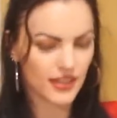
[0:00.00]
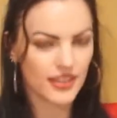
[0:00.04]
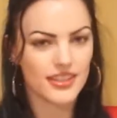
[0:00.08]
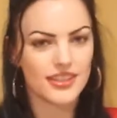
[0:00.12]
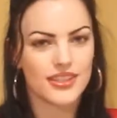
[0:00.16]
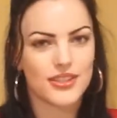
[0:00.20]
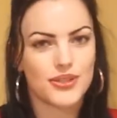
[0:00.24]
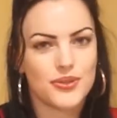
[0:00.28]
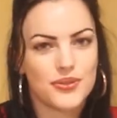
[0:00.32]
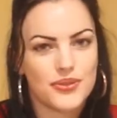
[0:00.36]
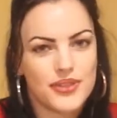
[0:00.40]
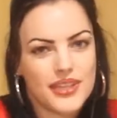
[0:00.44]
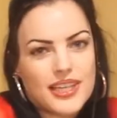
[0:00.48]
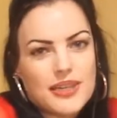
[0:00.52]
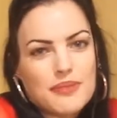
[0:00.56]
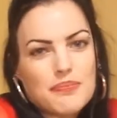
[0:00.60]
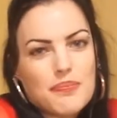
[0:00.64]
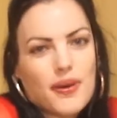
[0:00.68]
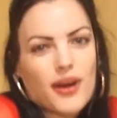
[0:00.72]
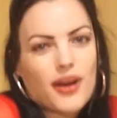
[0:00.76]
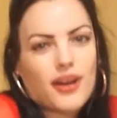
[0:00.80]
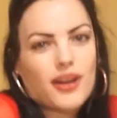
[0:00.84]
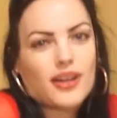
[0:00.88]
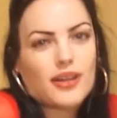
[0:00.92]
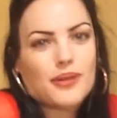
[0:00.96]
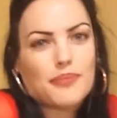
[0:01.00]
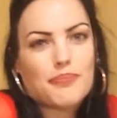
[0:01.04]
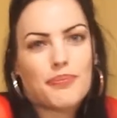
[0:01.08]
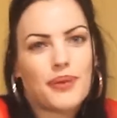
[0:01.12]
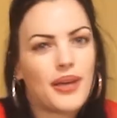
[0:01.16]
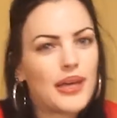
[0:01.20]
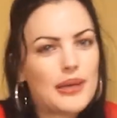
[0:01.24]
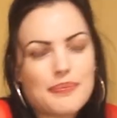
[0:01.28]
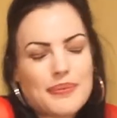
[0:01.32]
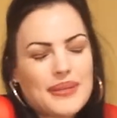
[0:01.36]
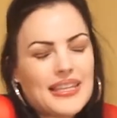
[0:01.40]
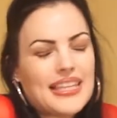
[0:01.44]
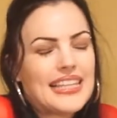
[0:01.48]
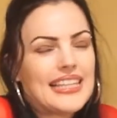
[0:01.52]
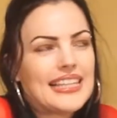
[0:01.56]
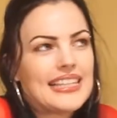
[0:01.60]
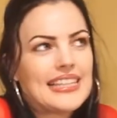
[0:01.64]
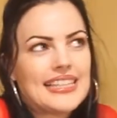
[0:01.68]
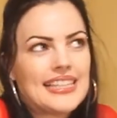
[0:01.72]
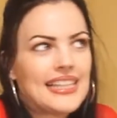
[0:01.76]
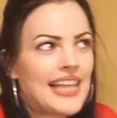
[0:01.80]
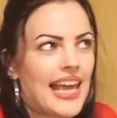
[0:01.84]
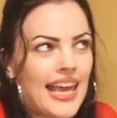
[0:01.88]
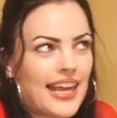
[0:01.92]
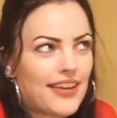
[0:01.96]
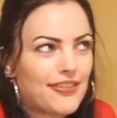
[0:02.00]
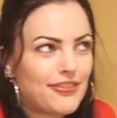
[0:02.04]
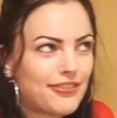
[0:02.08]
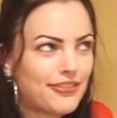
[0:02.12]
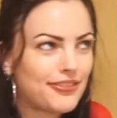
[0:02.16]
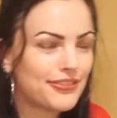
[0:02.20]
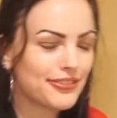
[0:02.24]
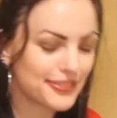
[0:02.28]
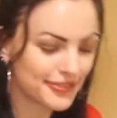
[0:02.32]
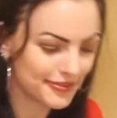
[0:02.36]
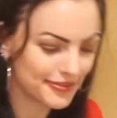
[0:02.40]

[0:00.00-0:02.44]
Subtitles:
To keep our puppy safe.